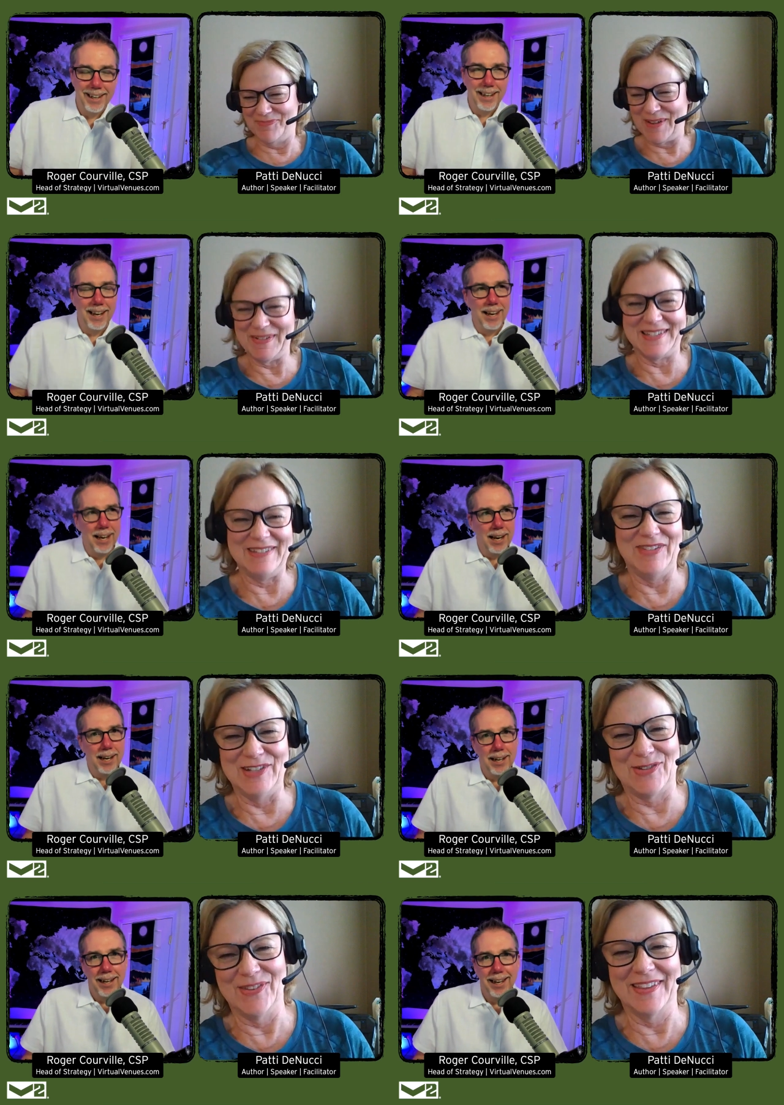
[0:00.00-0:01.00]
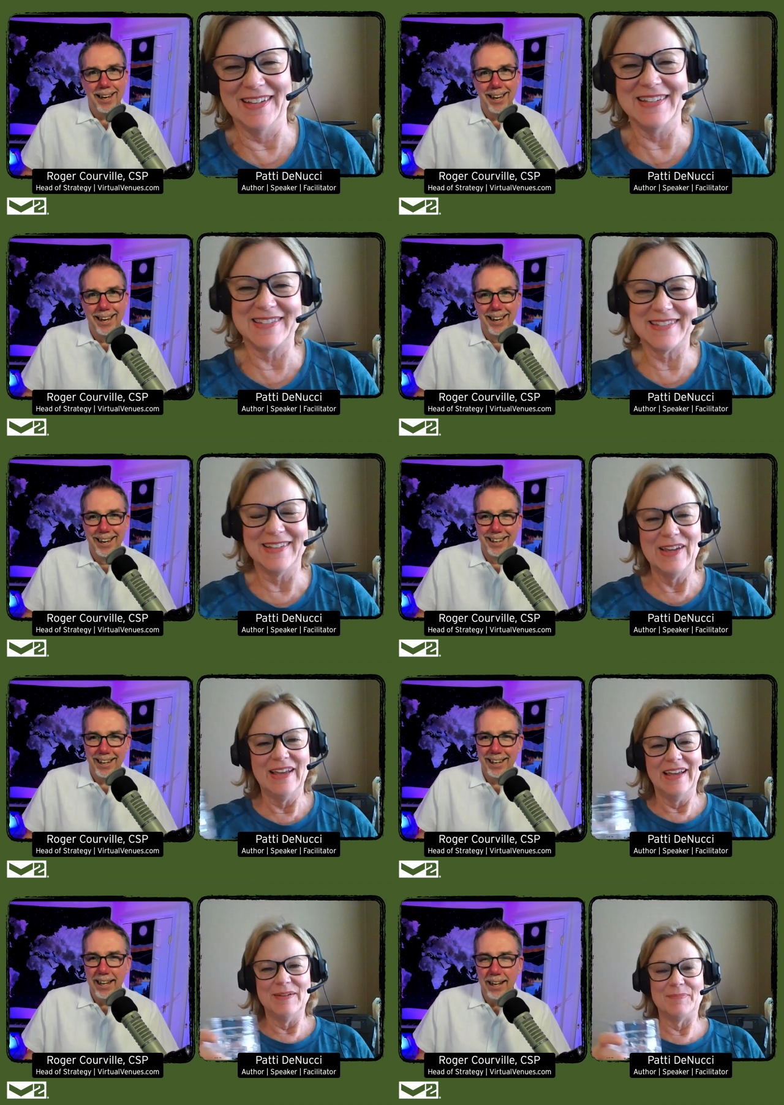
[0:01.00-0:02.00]
Speaker 1: you've probably seen me do this,
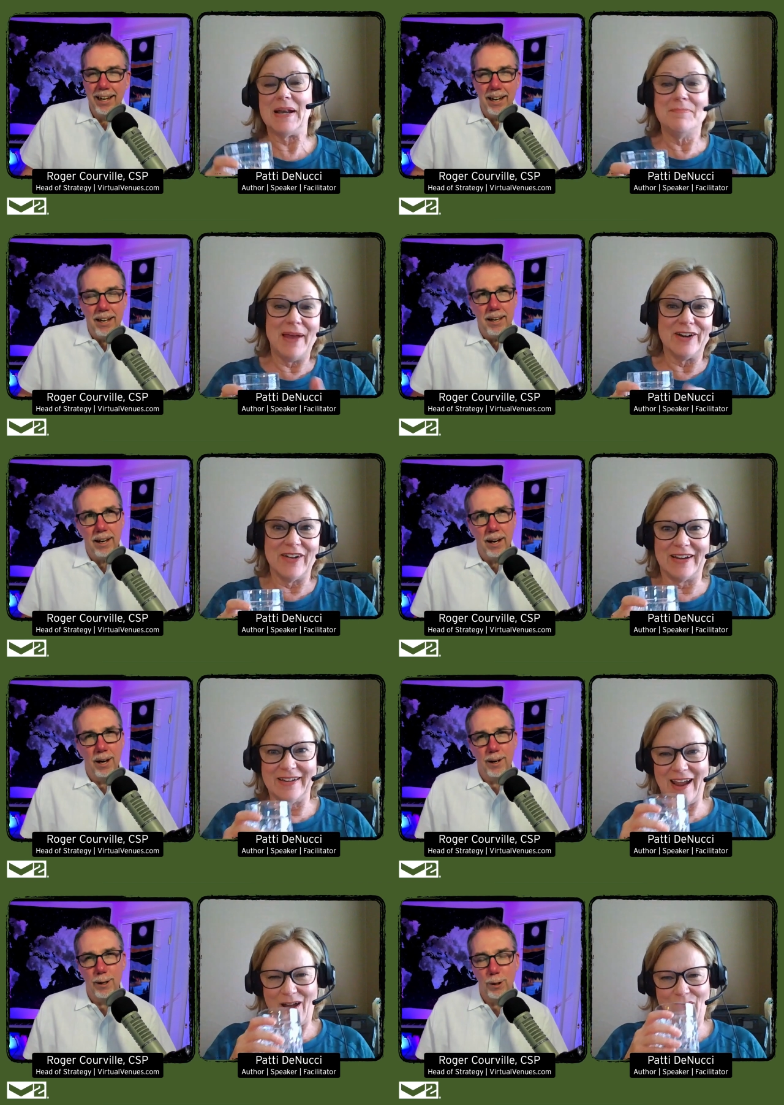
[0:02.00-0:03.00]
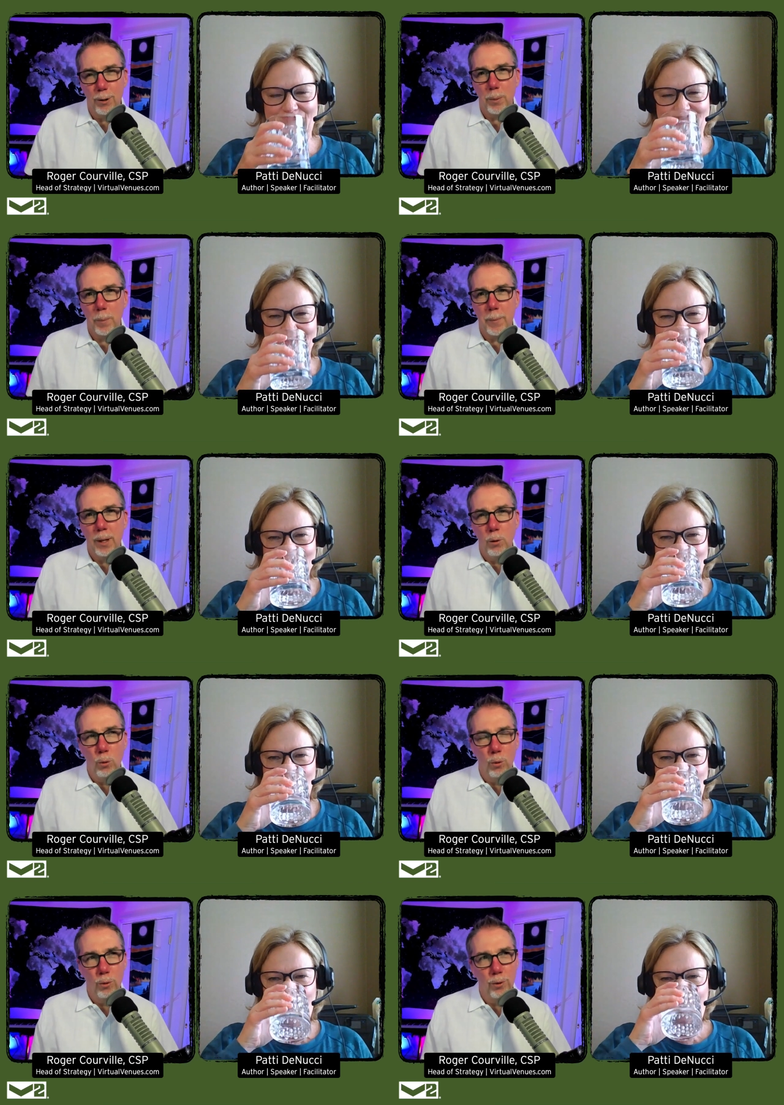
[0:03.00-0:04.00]
but I'm better at it now after doing this
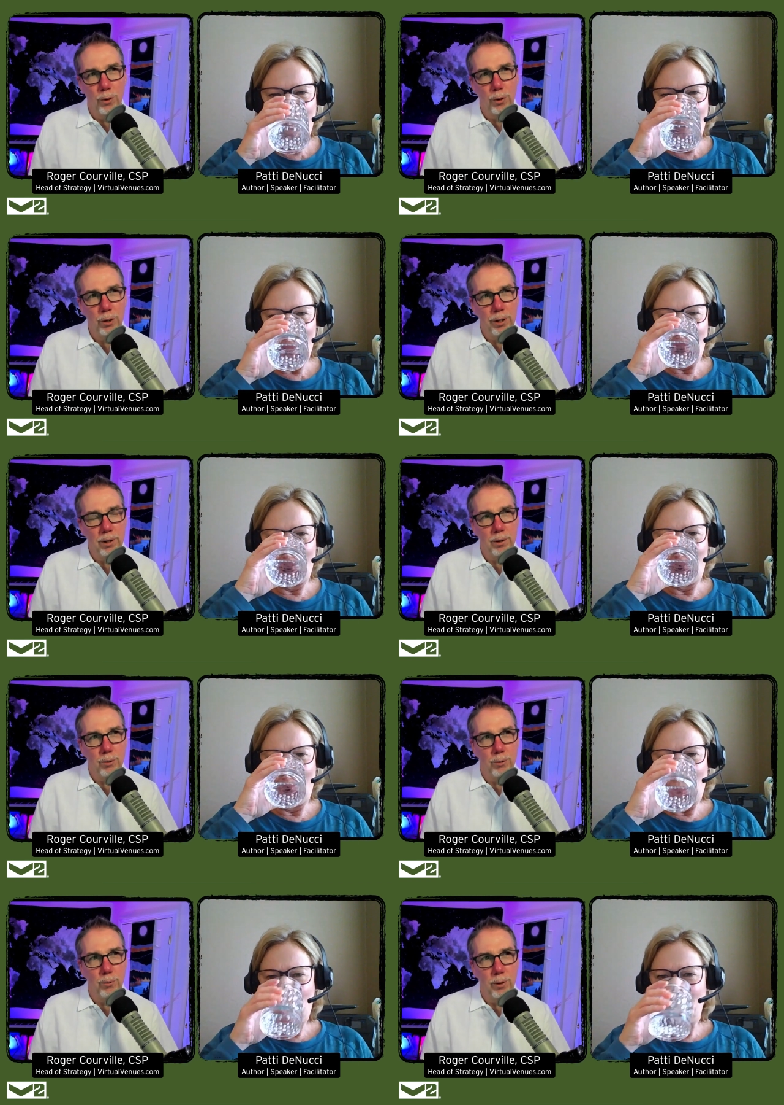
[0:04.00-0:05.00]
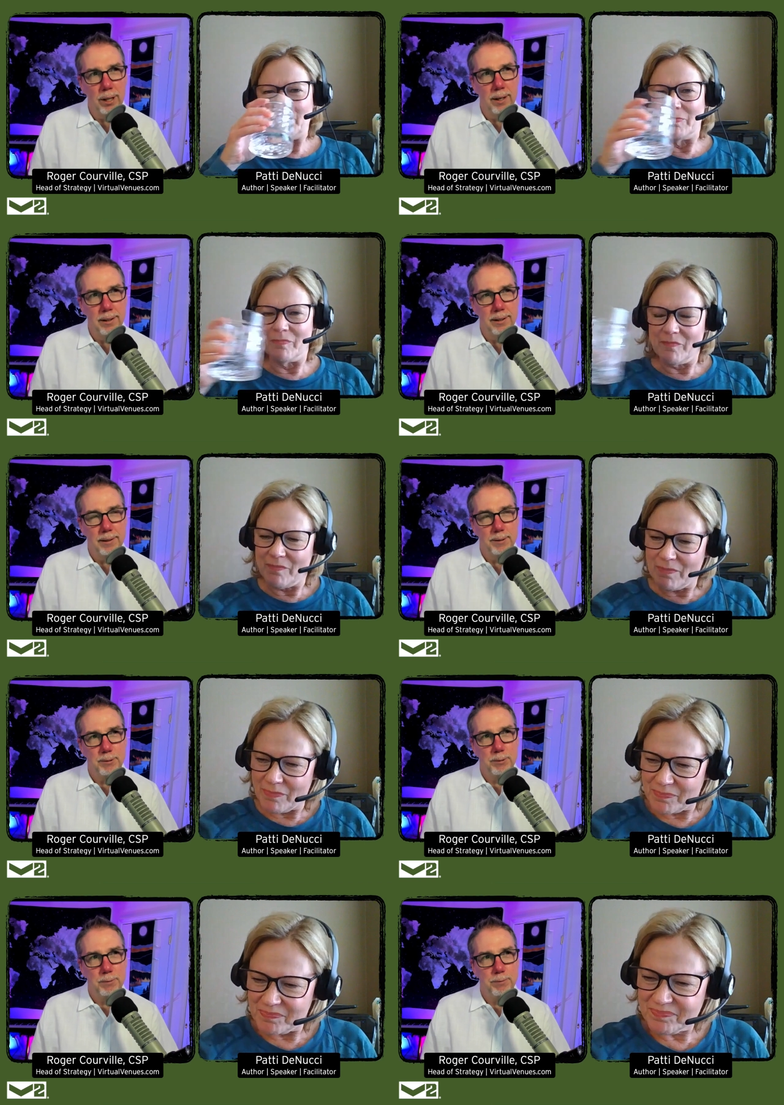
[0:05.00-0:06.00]
book.
Speaker 2: You know, well,
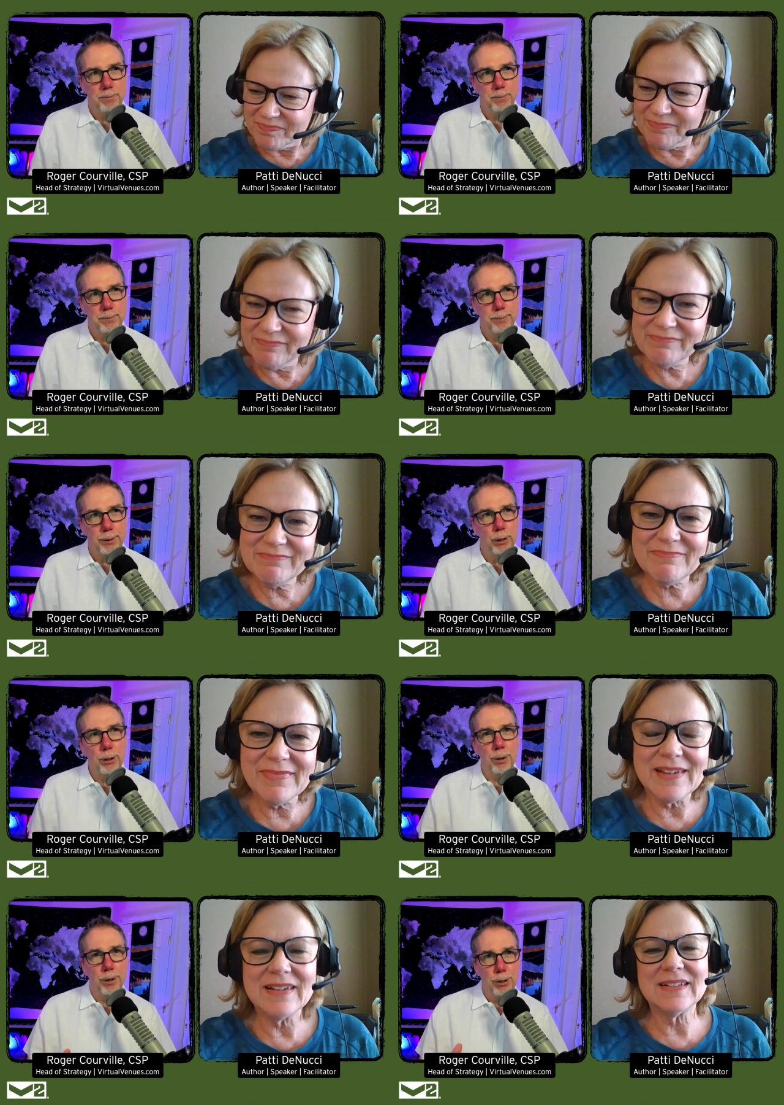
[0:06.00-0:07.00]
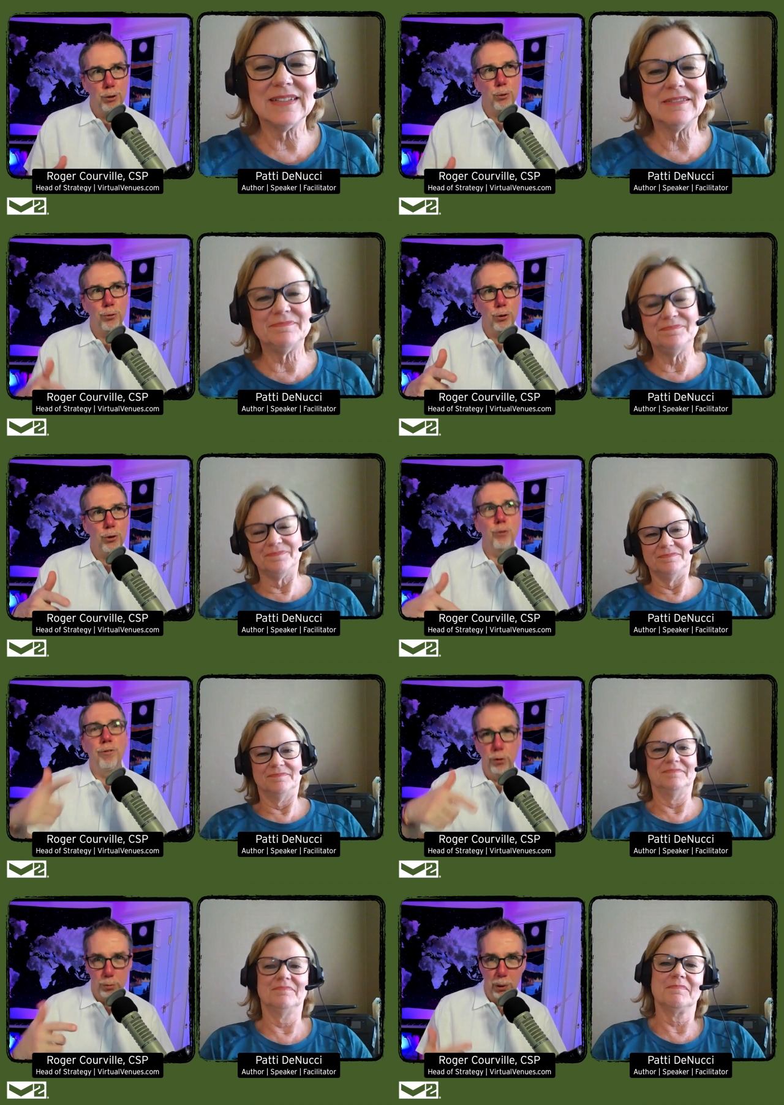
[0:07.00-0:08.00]
you you
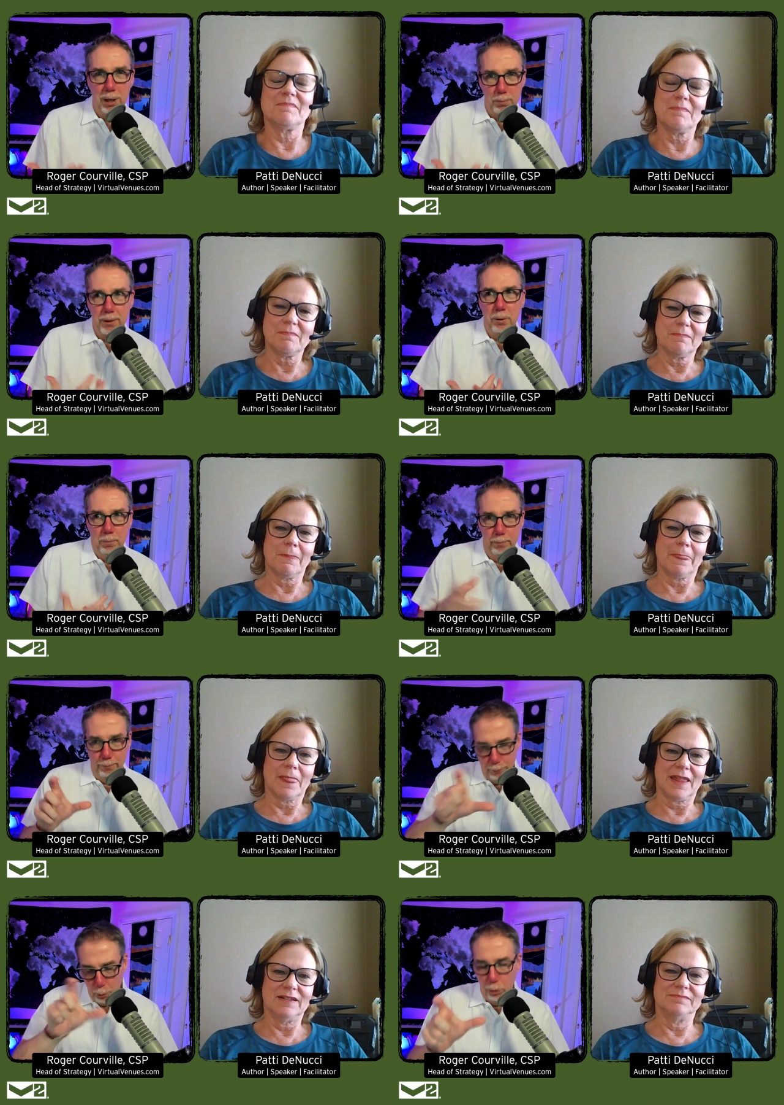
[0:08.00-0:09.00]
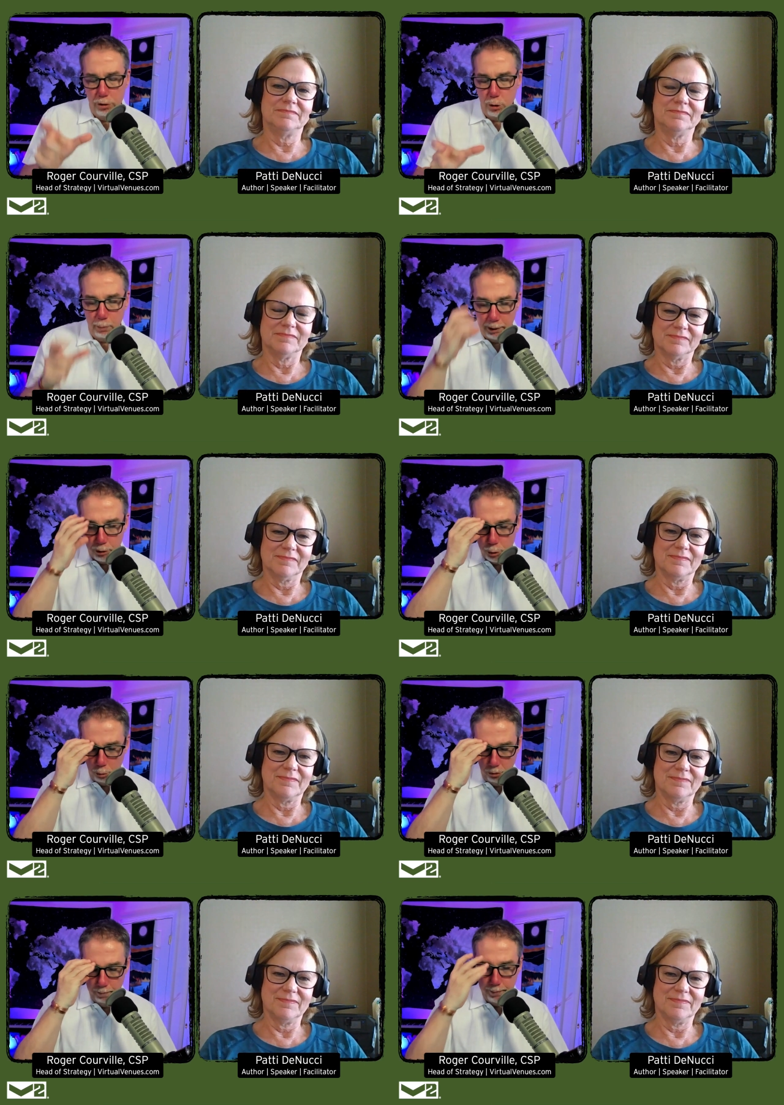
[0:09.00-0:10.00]
first brought up the the word
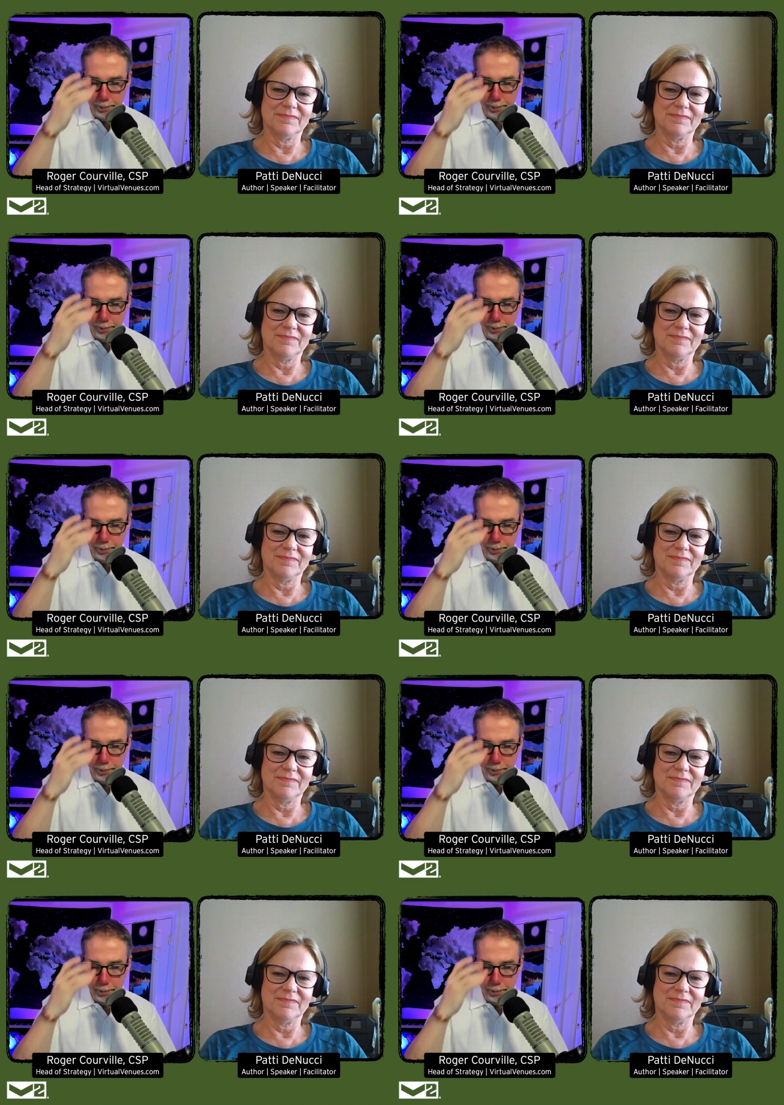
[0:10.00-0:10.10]
spiritual,